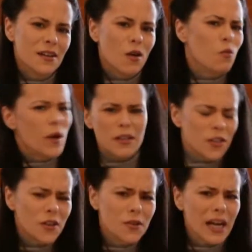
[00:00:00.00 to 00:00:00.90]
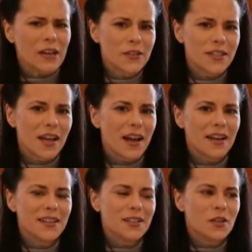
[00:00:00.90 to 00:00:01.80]
a window
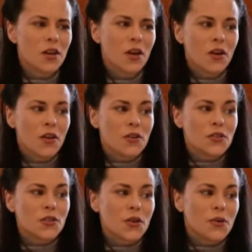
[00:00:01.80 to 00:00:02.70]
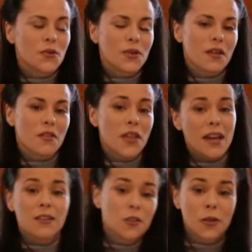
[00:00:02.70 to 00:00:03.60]
outside. So they
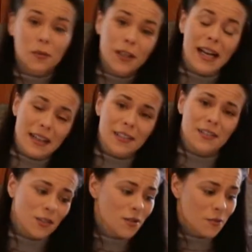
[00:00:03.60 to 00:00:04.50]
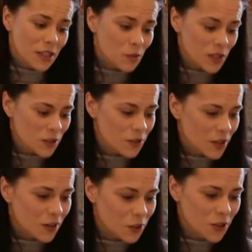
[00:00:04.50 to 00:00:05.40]
enjoy reacting to the Westminster
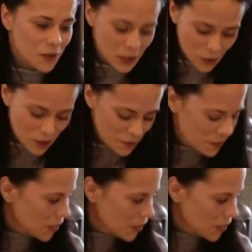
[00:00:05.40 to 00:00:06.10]
Dog Show as well.